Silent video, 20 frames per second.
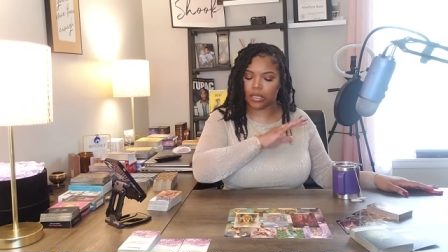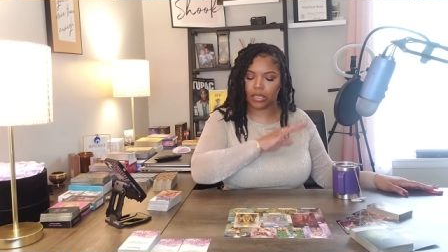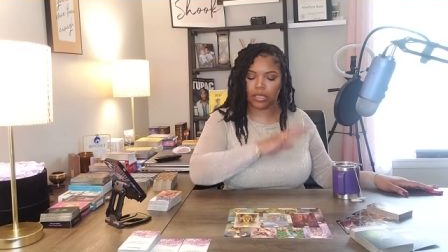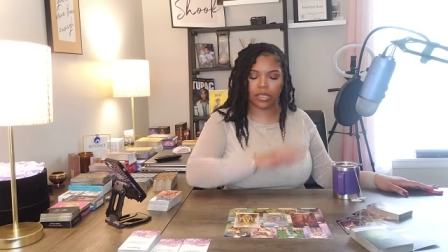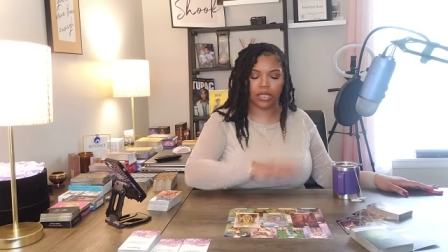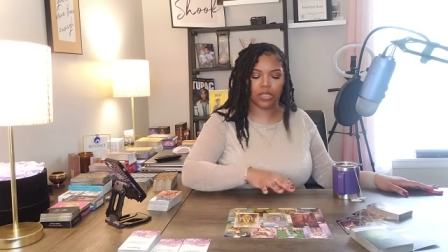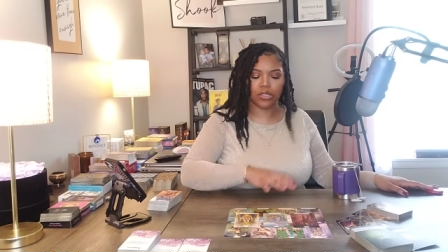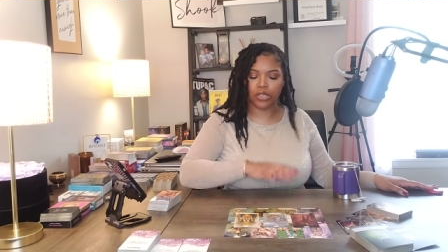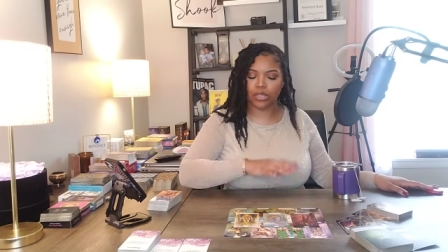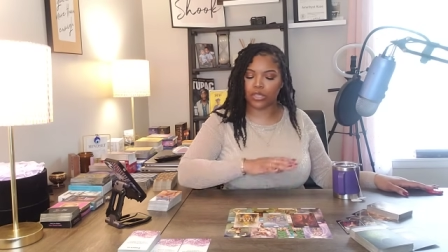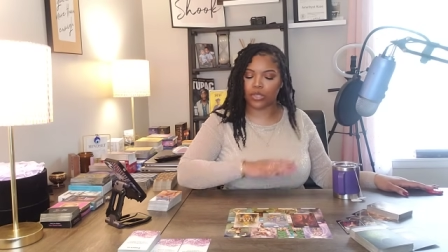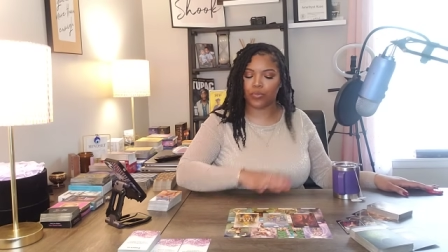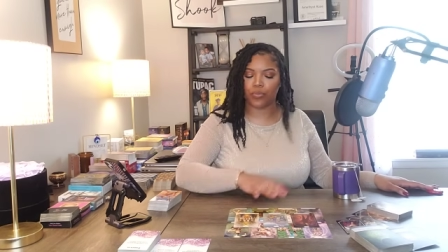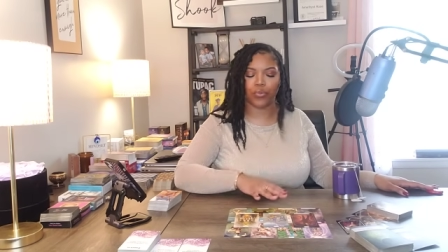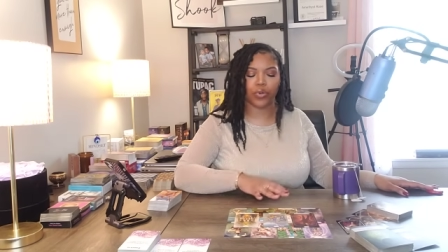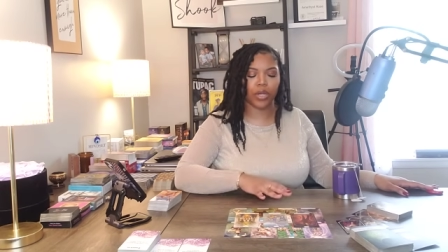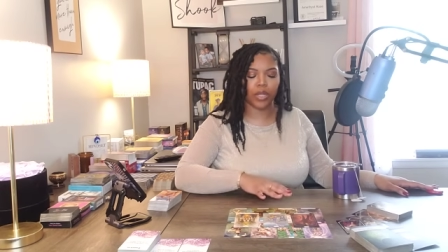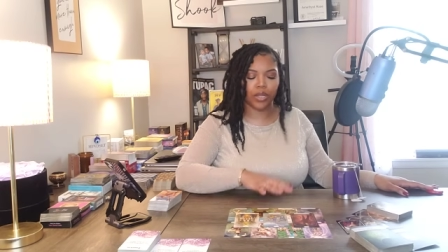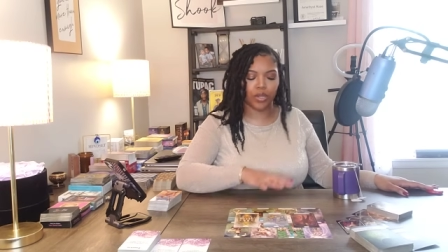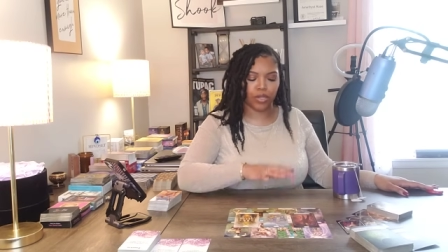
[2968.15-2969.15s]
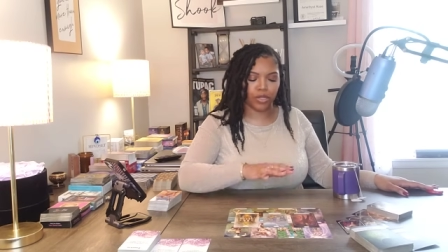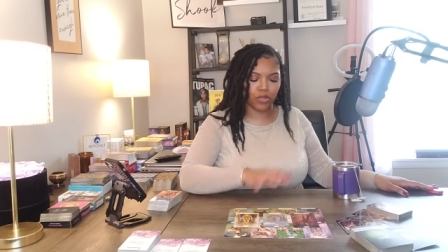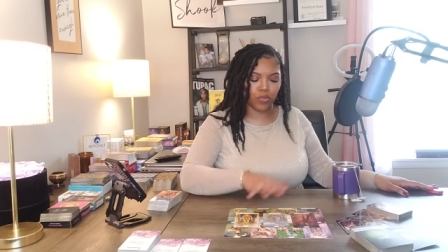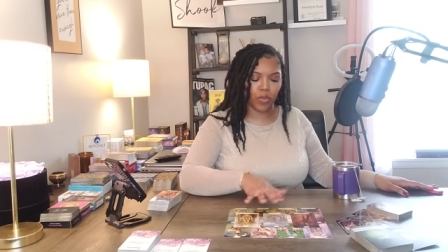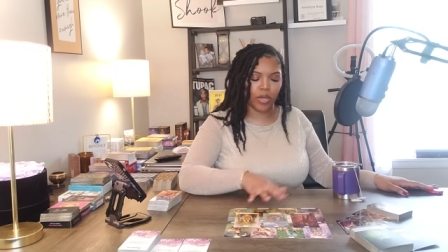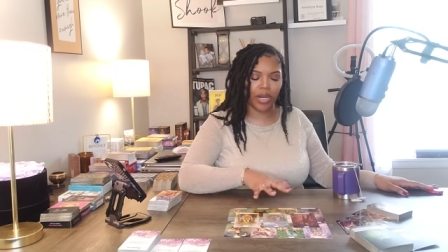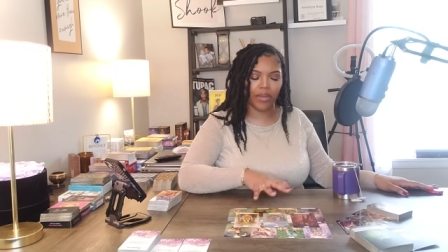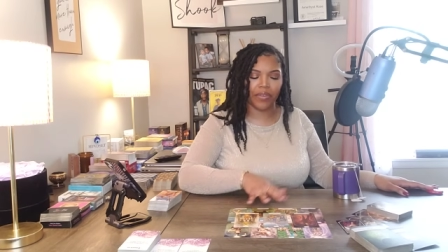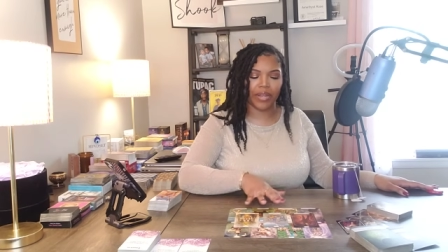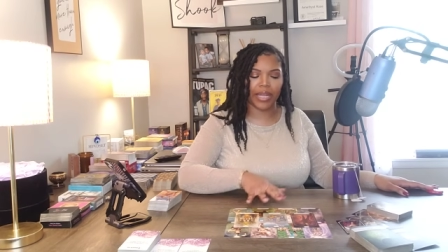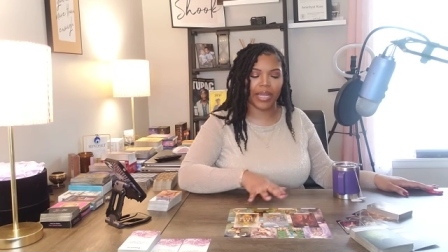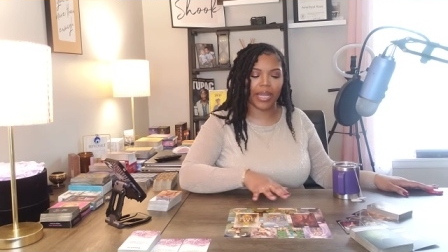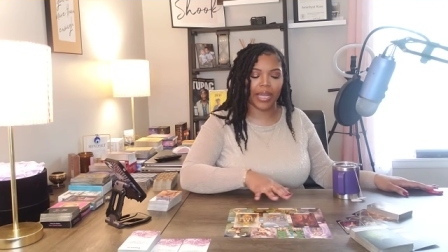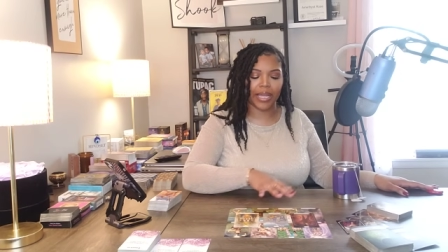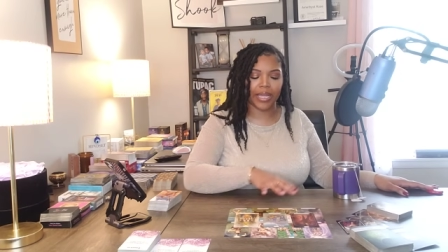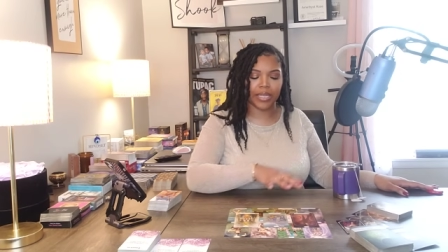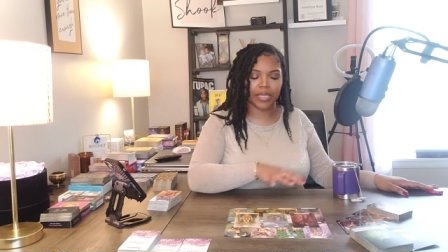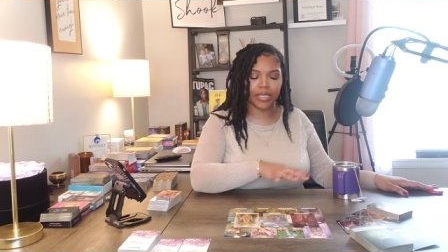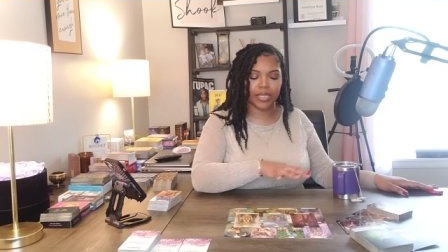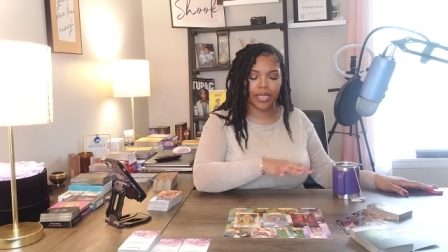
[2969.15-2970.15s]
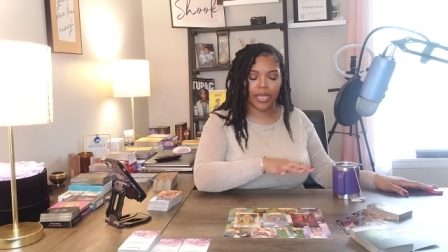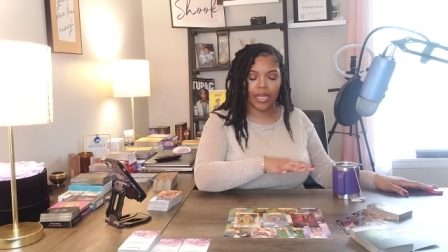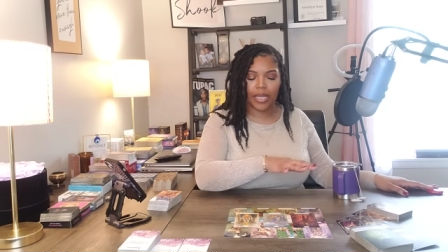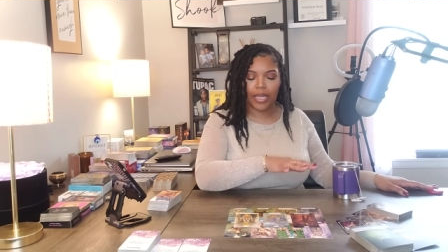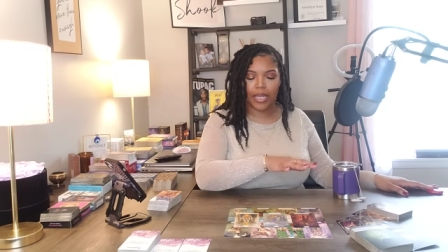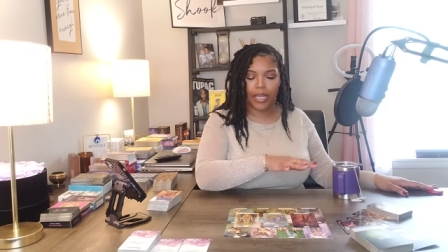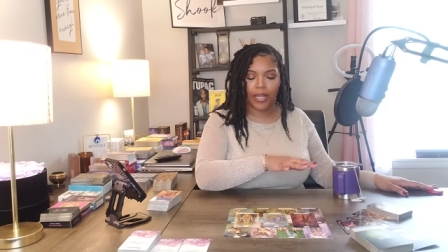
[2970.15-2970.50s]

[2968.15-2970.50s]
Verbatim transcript: sisters and brothers, whatever the case.